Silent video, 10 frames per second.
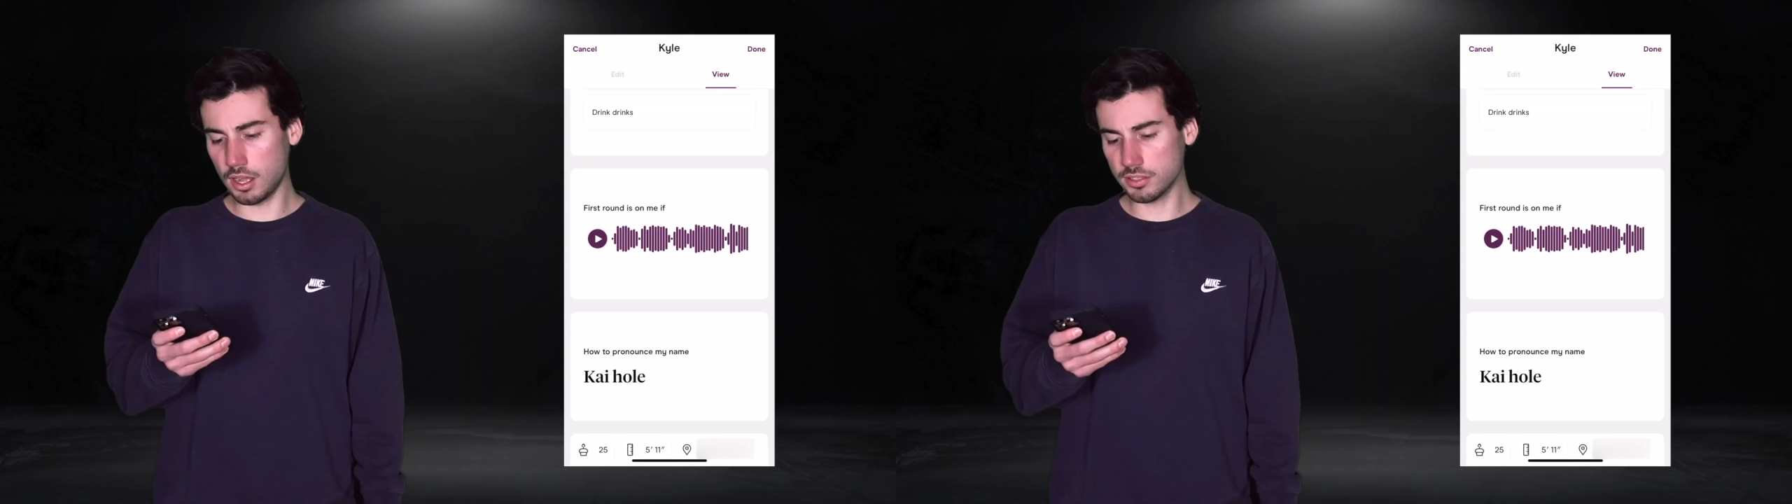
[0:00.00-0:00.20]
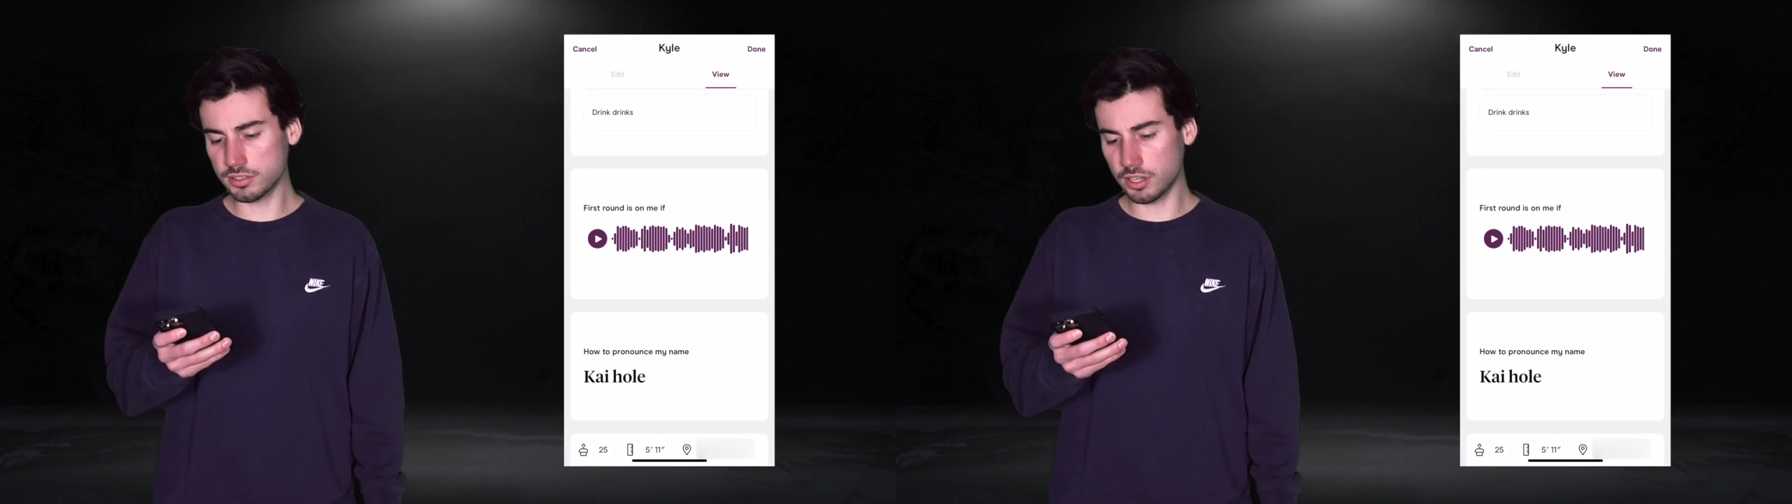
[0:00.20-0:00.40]

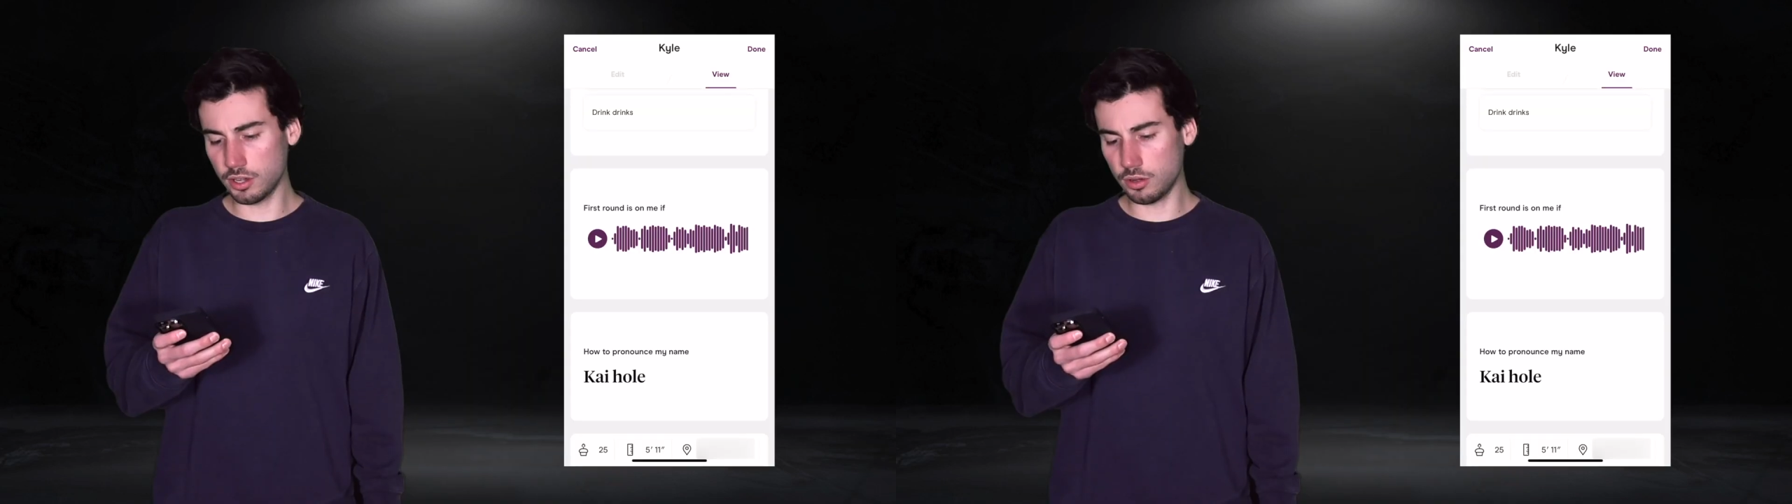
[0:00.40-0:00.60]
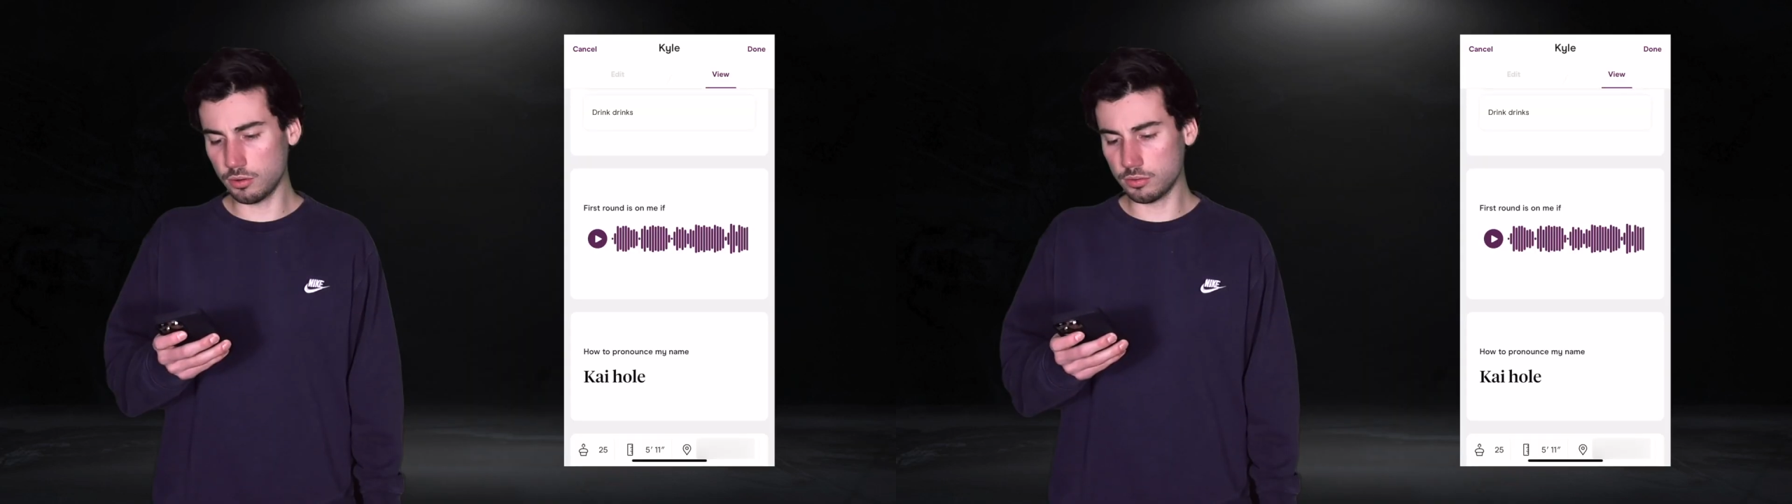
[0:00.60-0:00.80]

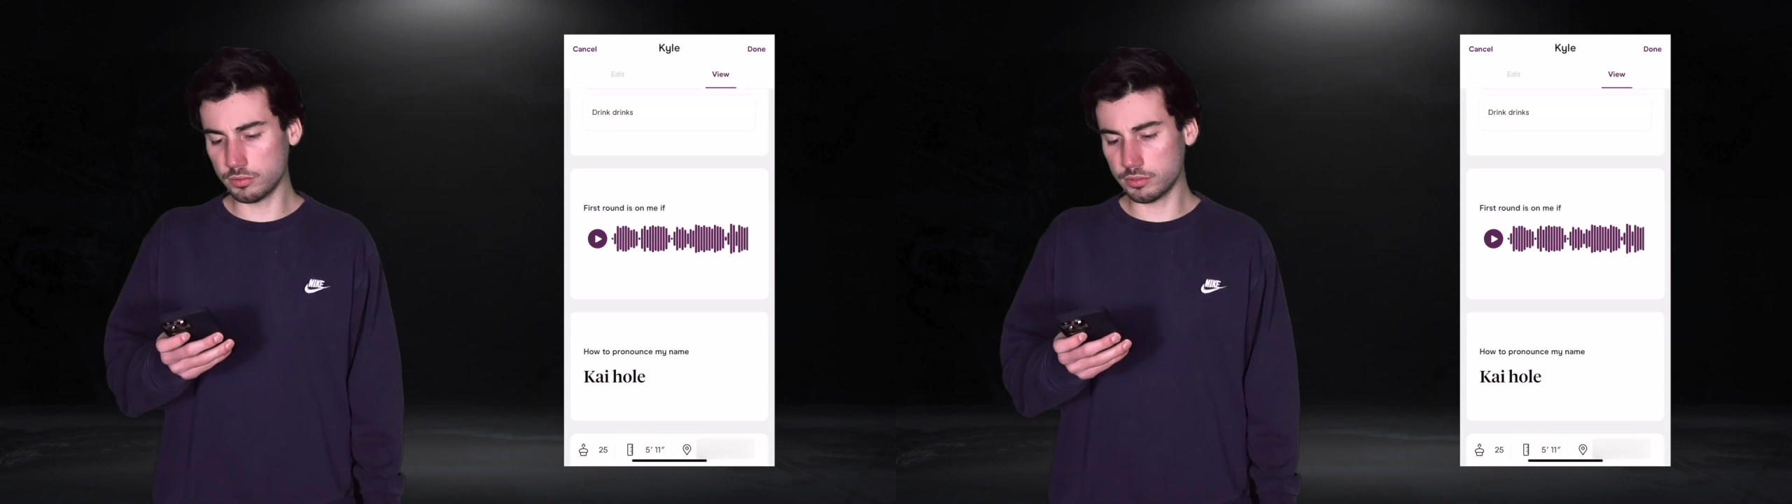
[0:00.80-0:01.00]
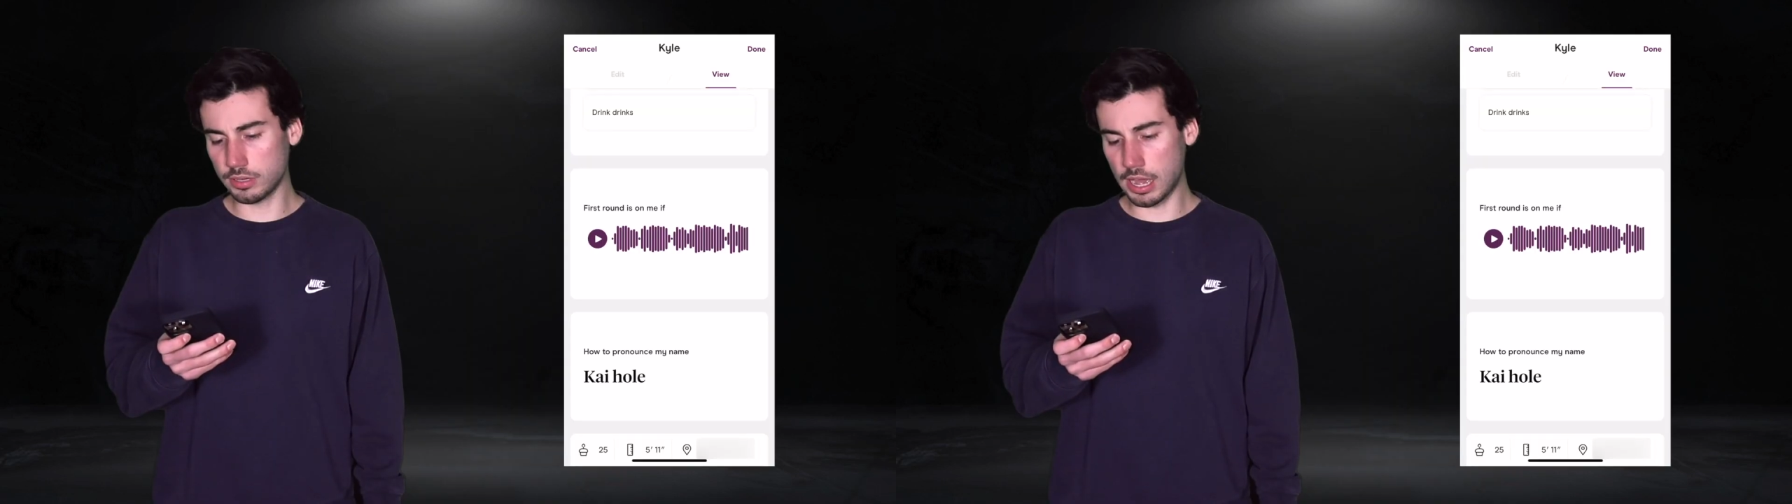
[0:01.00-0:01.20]
Also,
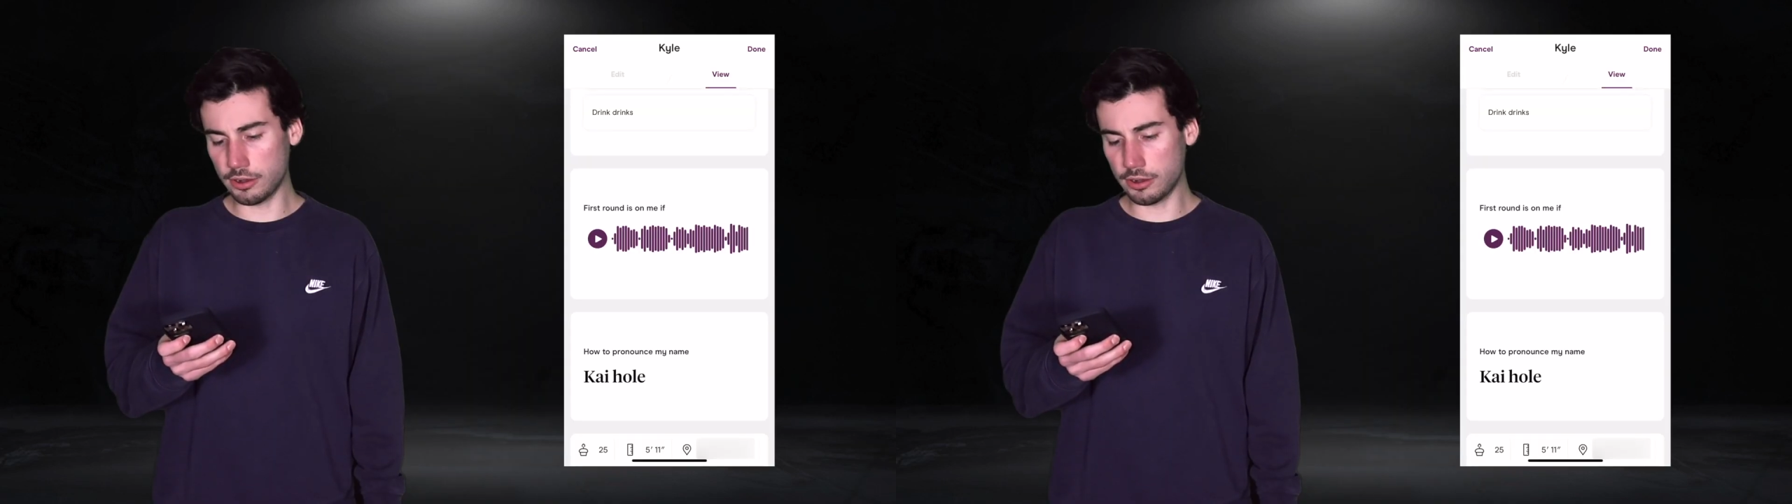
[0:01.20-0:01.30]
I